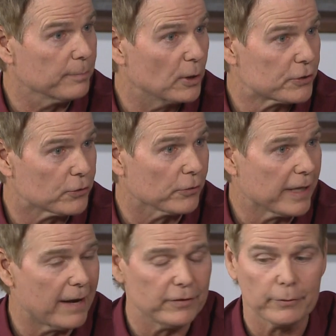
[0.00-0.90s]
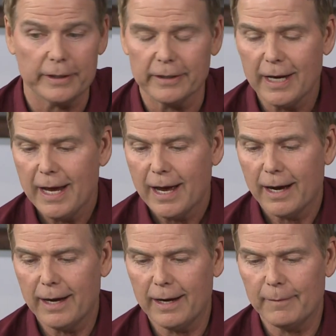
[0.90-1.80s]
is a mm-hmm. bookstore, the Avid Reader,
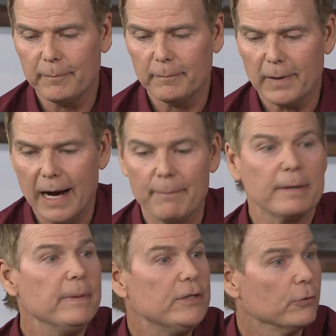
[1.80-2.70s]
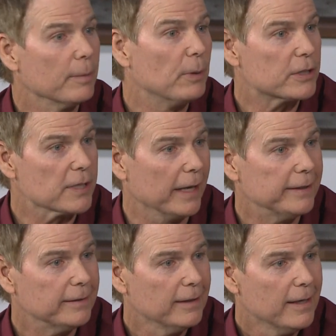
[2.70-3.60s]
um, I'm going to be doing a book
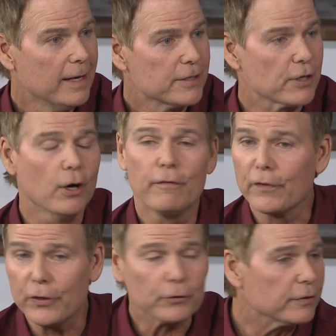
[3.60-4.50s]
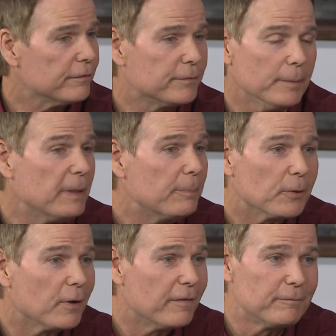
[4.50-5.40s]
signing. Okay. So for those of the people
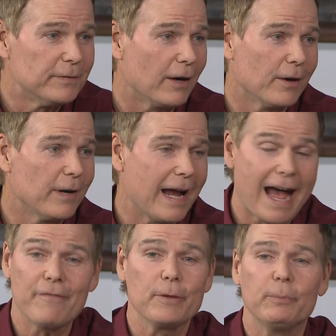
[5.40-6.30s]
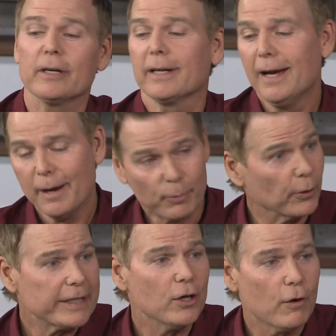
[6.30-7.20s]
who are, are, have the book,
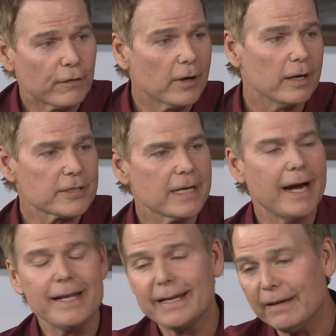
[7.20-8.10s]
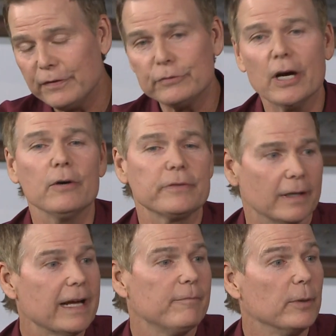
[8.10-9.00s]
bring it over. I'll sign it. If you don't,
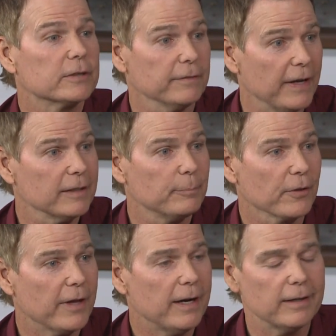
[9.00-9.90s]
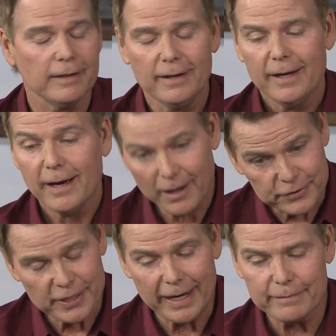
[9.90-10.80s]
they'll have books available there.
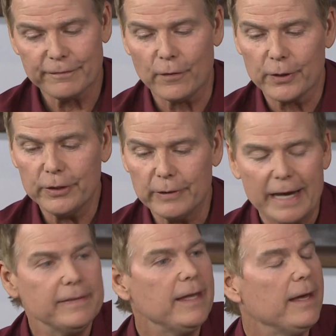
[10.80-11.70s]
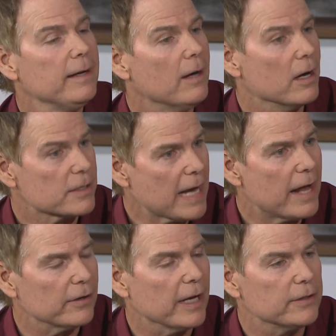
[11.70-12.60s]
I'll sign them for you. And then on
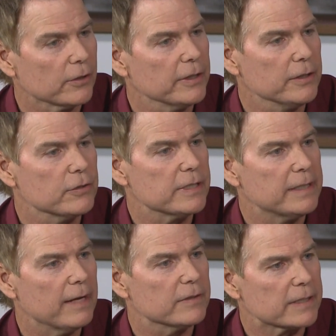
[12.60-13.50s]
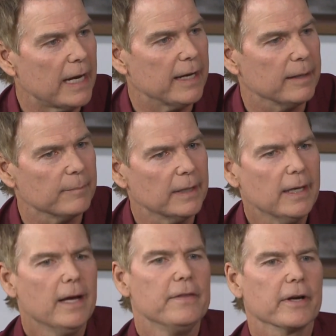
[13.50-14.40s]
Saturday during the UC Davis game,
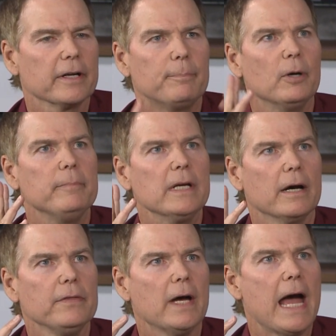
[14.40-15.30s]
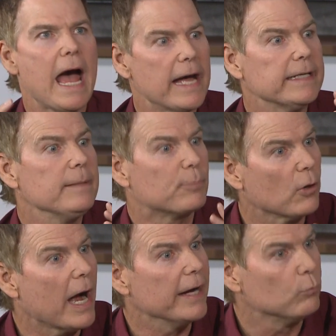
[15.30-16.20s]
they're going to put me on the Aggie
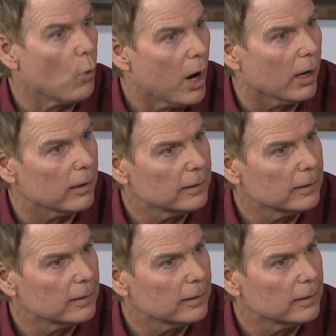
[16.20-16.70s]
Pride Wall.